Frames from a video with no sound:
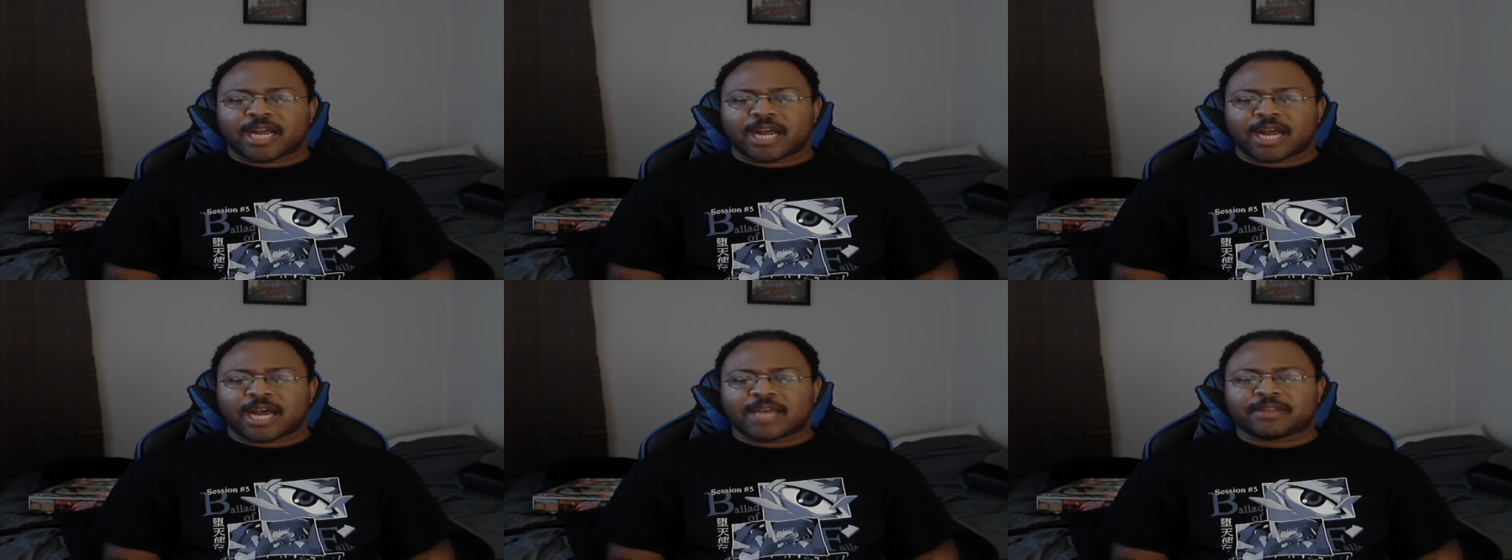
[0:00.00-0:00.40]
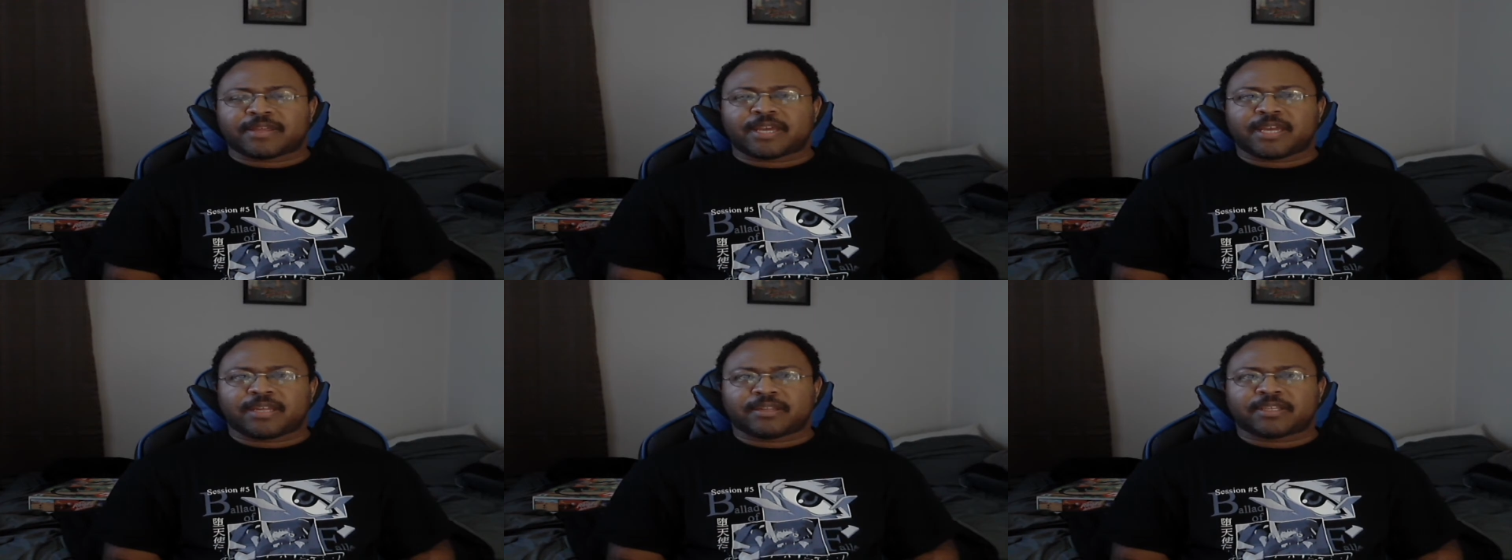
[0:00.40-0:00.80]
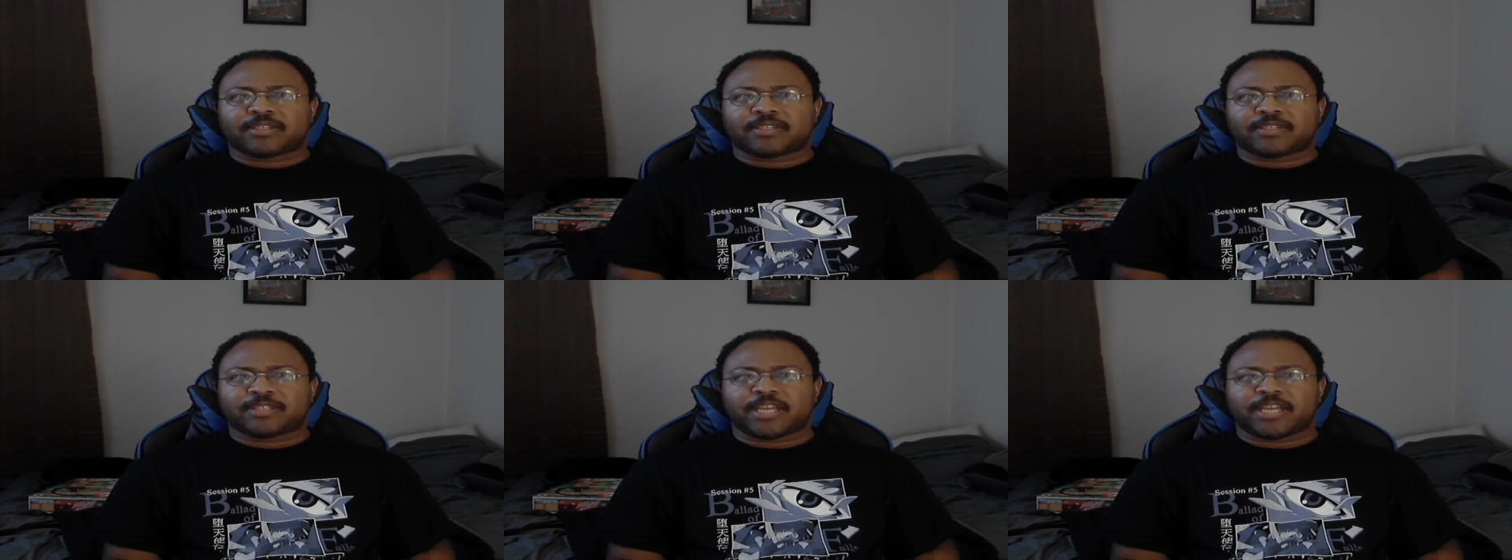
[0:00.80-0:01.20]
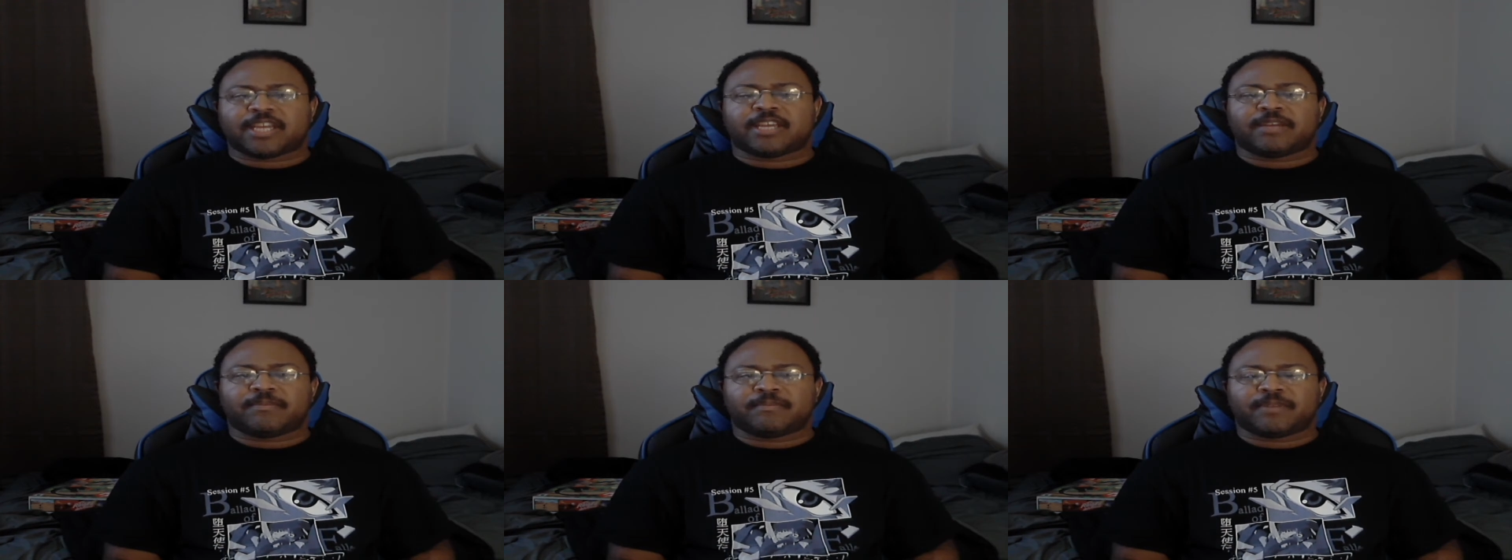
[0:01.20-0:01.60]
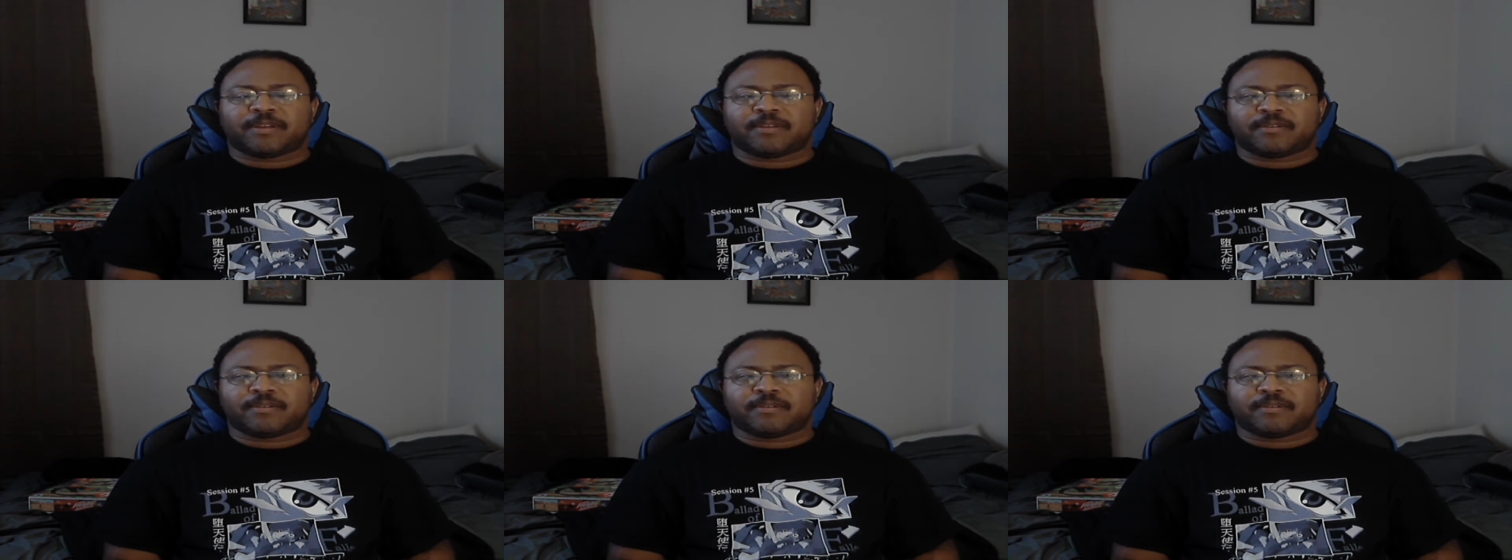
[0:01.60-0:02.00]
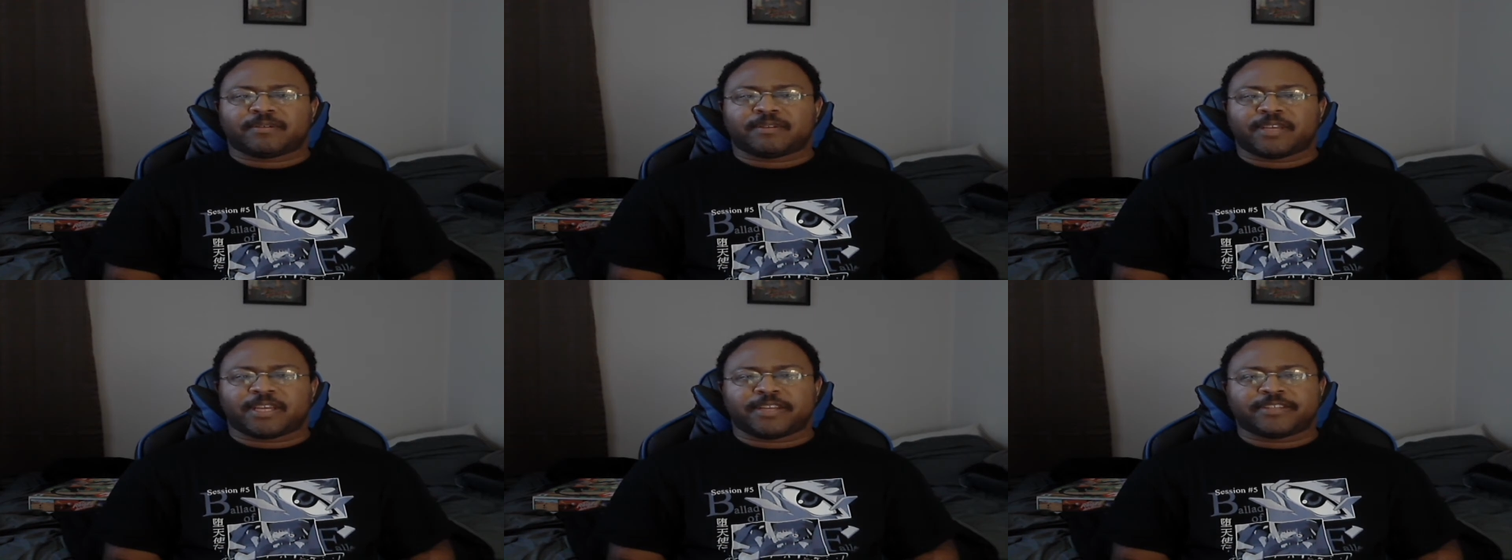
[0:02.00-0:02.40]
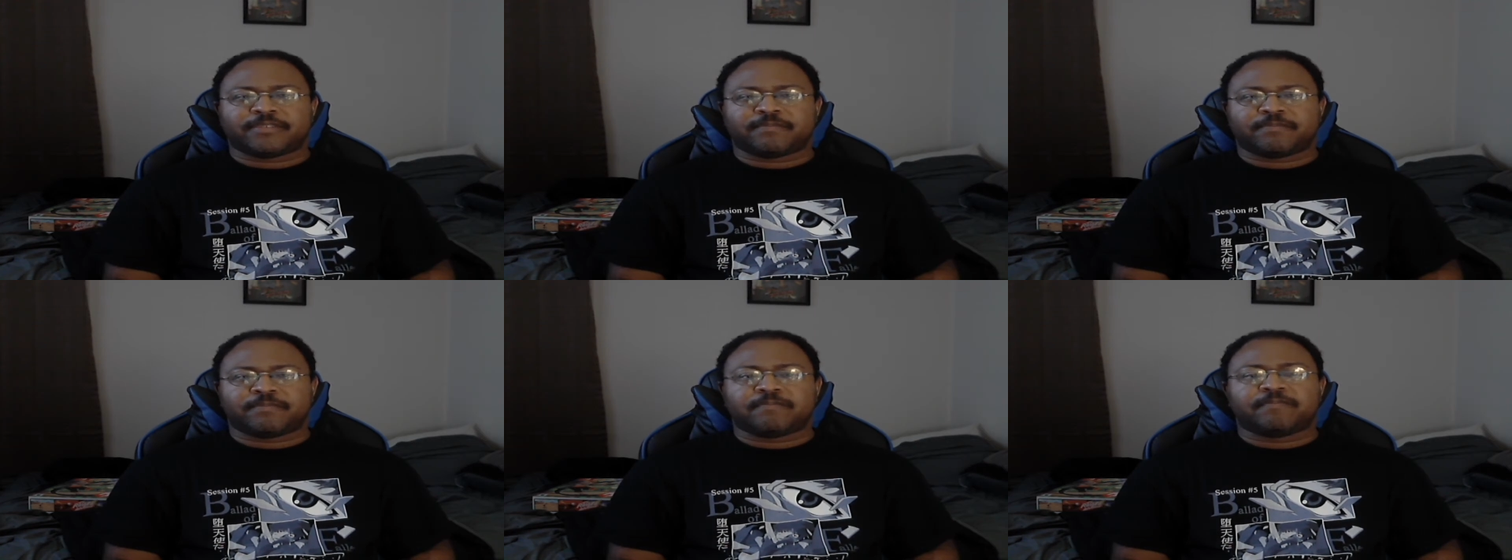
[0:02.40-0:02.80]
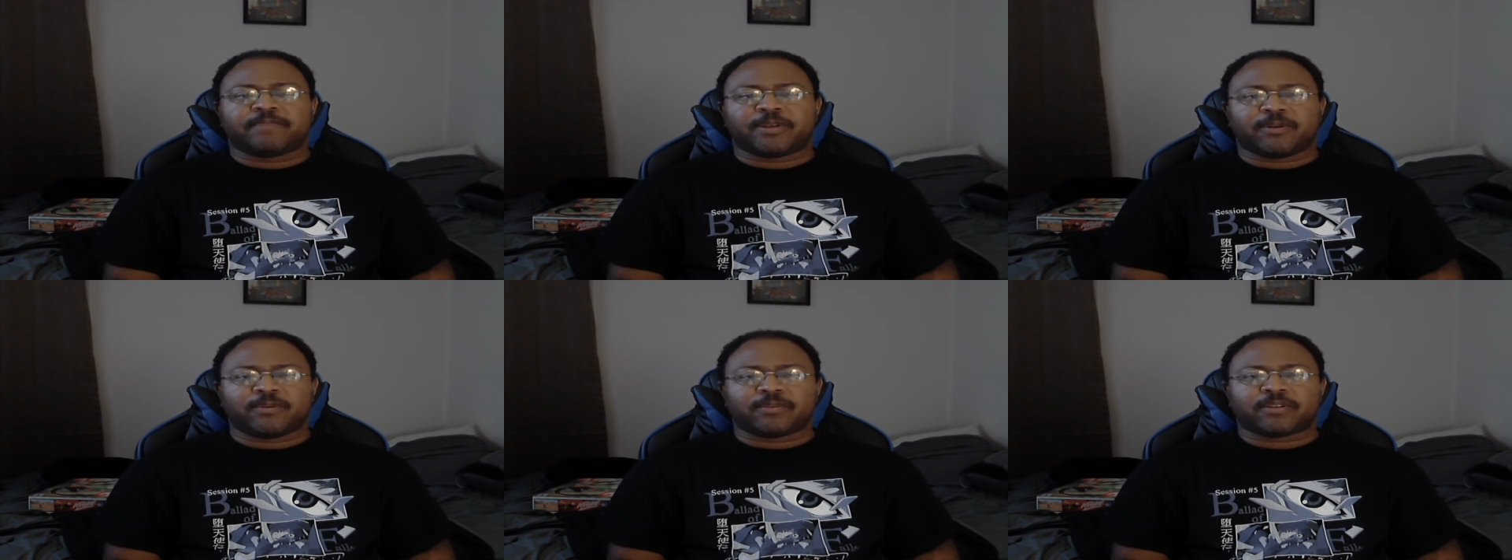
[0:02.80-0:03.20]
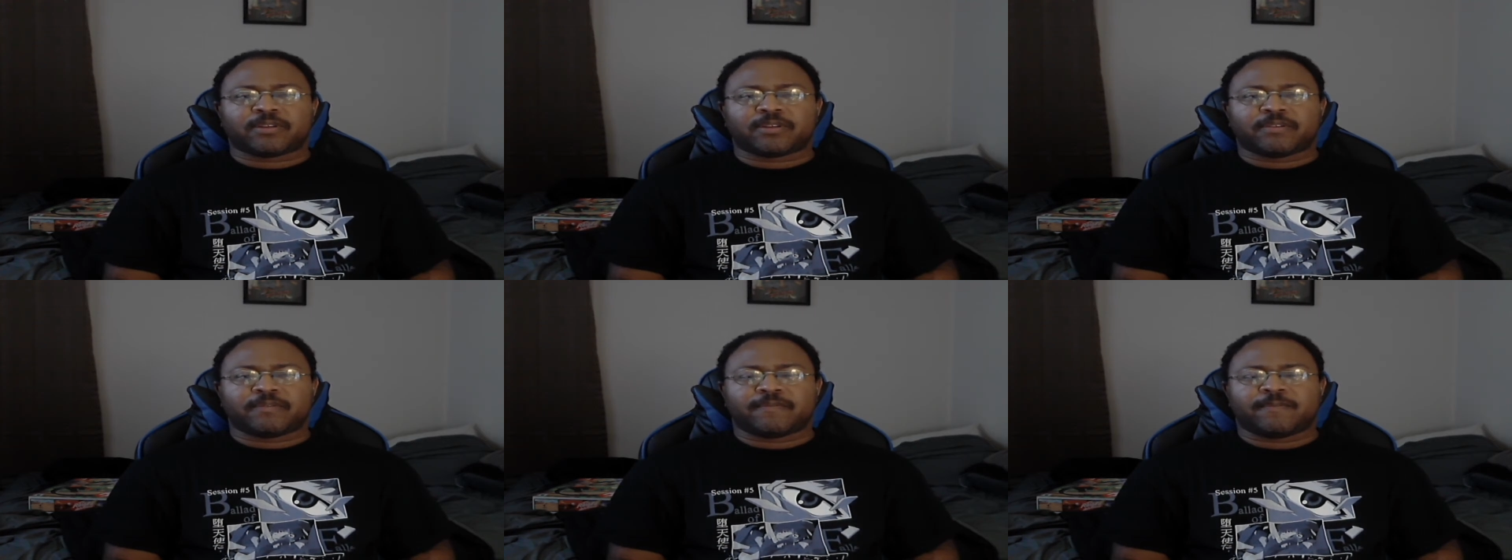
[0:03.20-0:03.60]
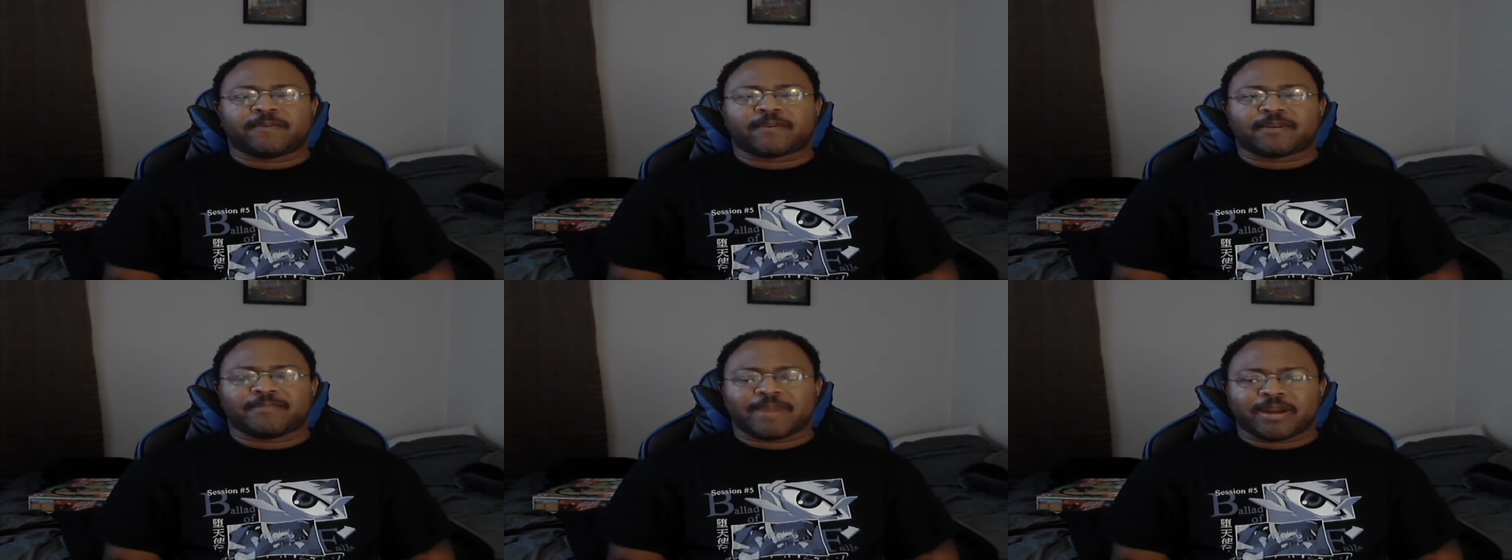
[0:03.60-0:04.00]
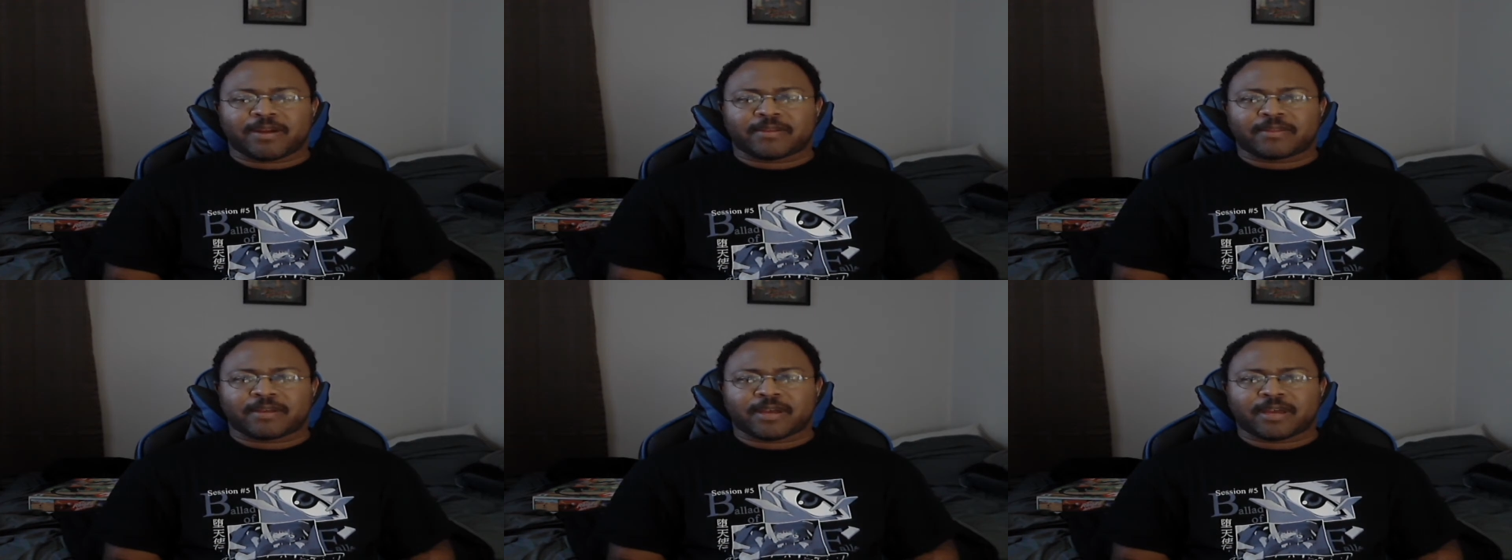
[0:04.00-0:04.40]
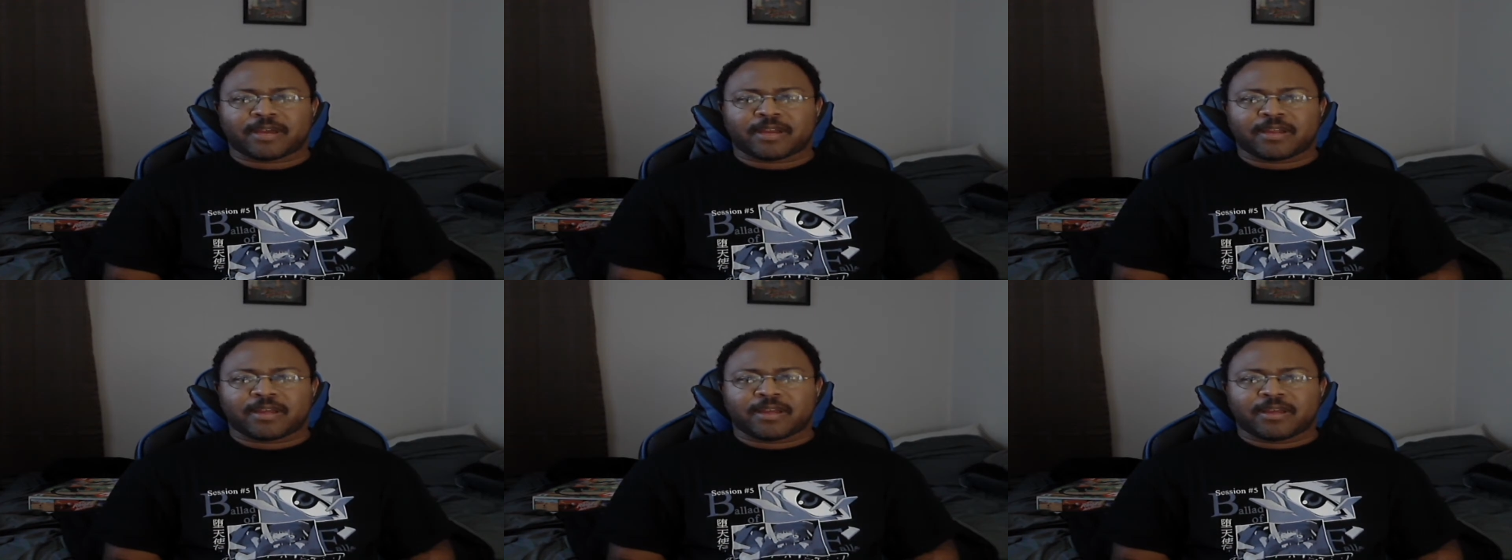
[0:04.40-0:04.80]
I think this team is built for a marathon,